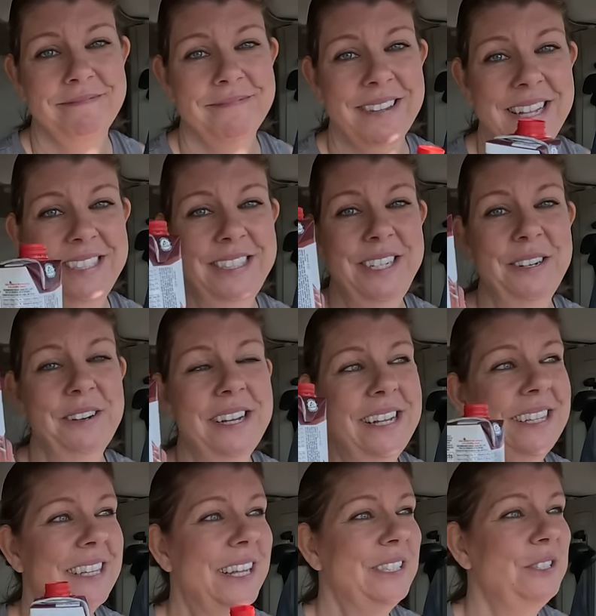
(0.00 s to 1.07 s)
Let's do
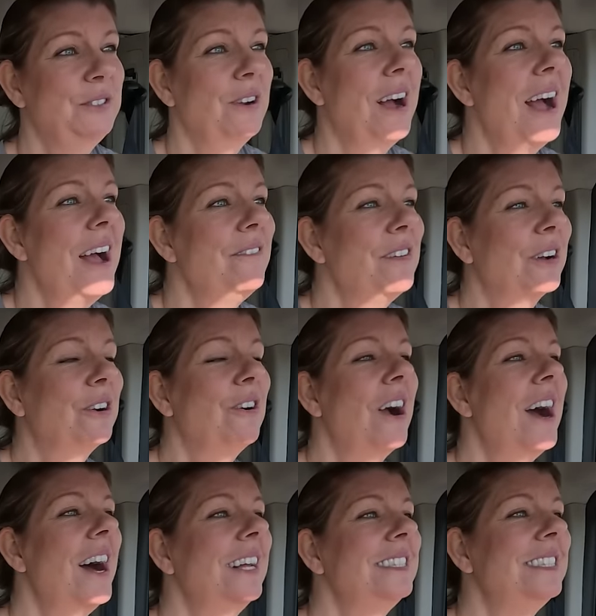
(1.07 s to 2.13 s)
it. Let's drive
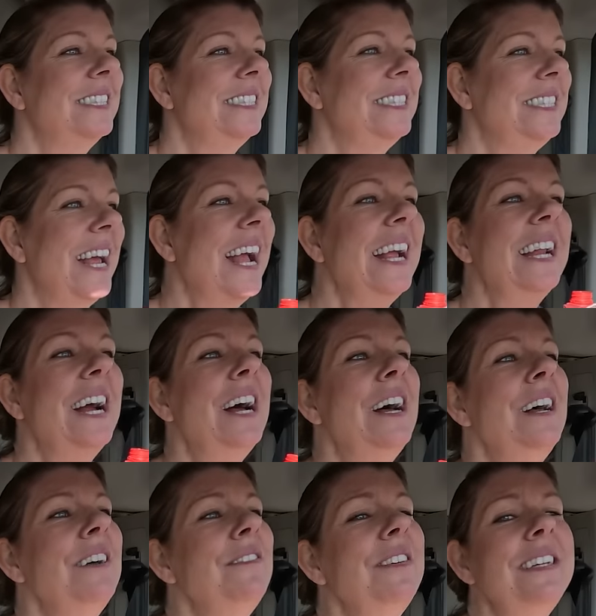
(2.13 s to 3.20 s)
across the state
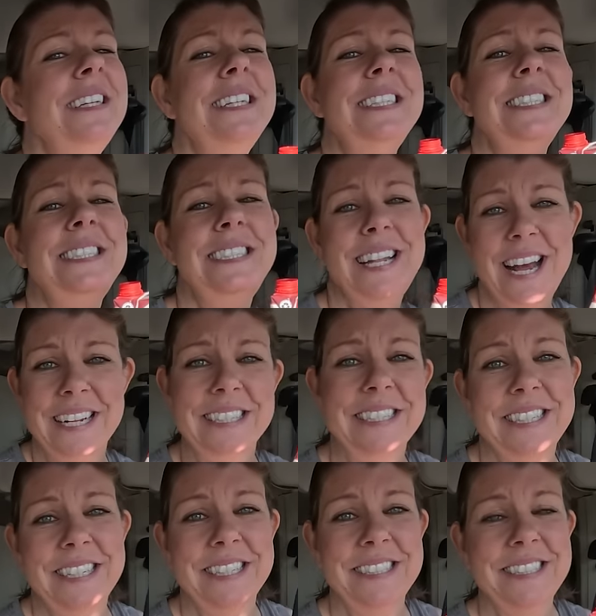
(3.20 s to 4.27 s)
of
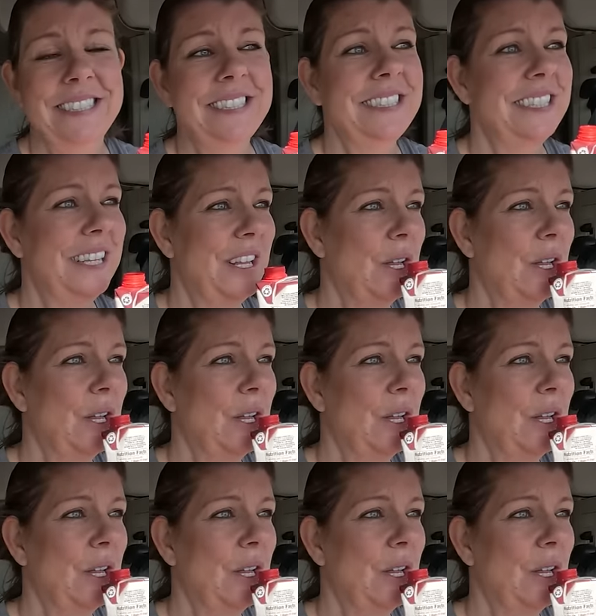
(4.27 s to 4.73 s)
Texas.